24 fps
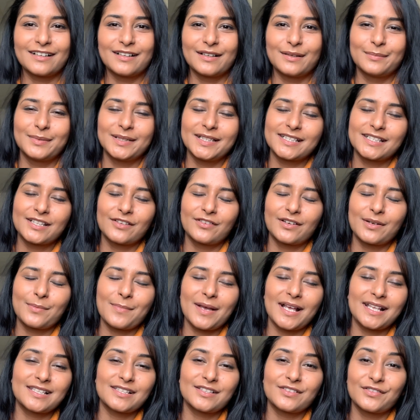Please give it a
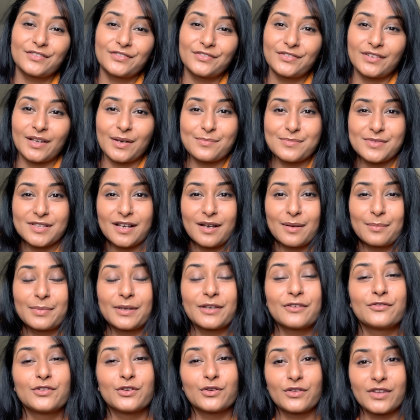massive thumbs up
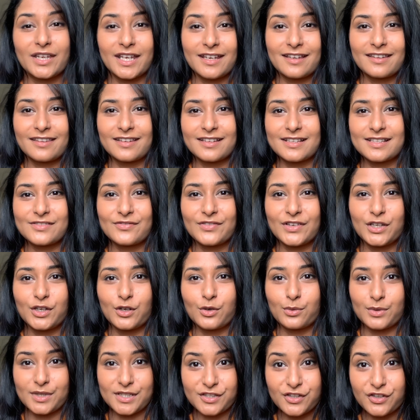if you think this video
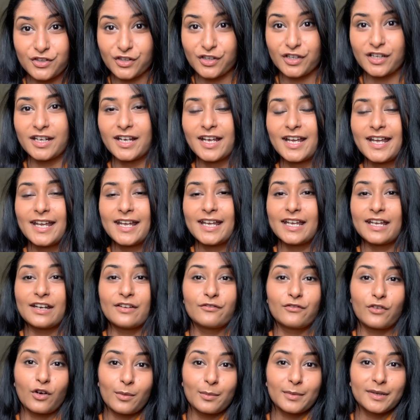was good,
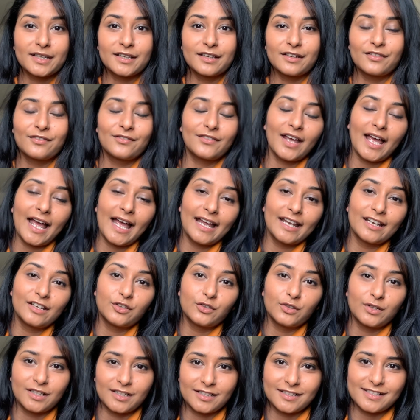informative, and
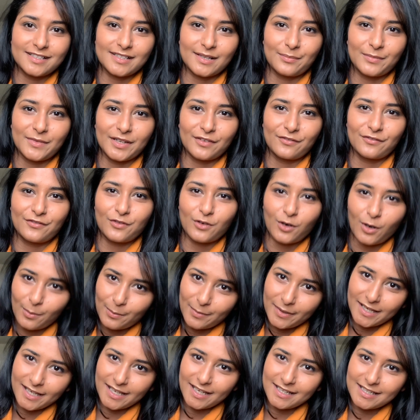you learned something from
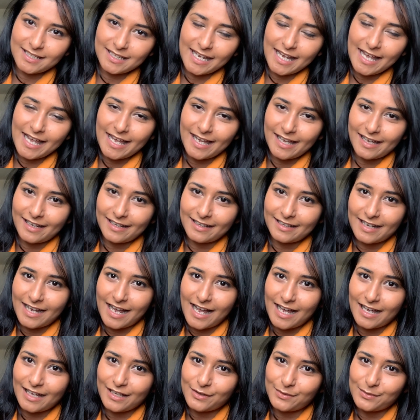it, and
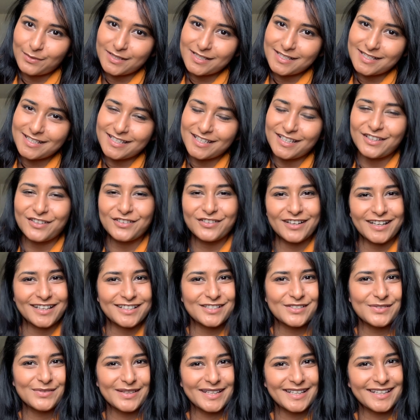I will see you
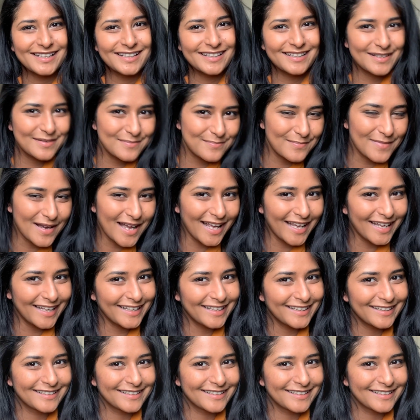next week. Bye.